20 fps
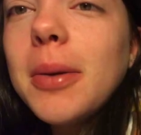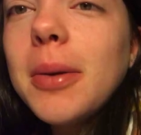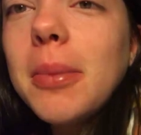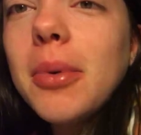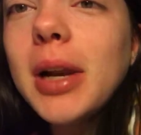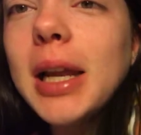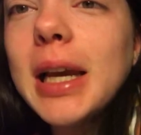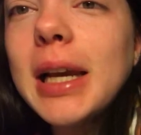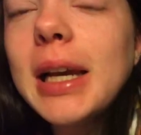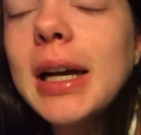Good
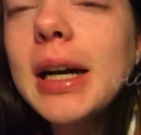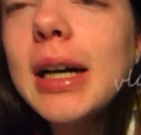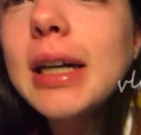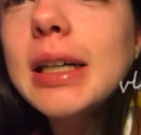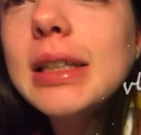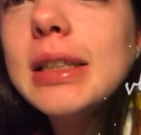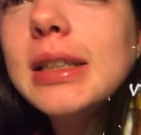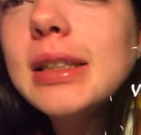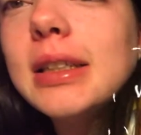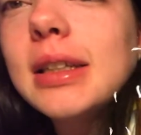morning,
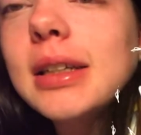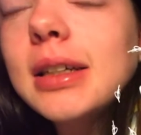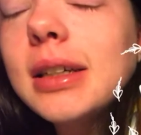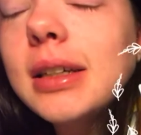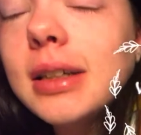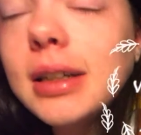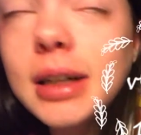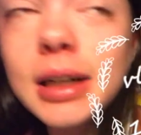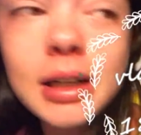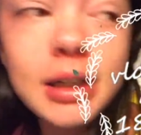guys.
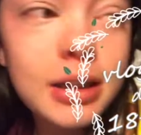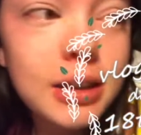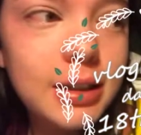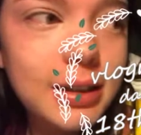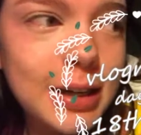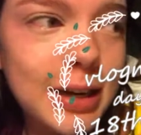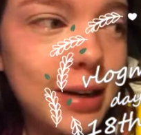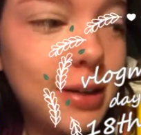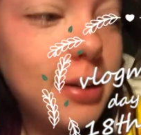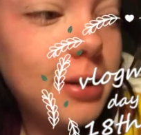I look
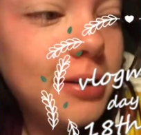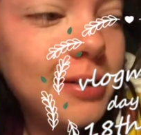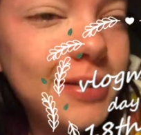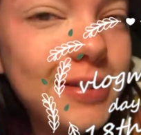dead.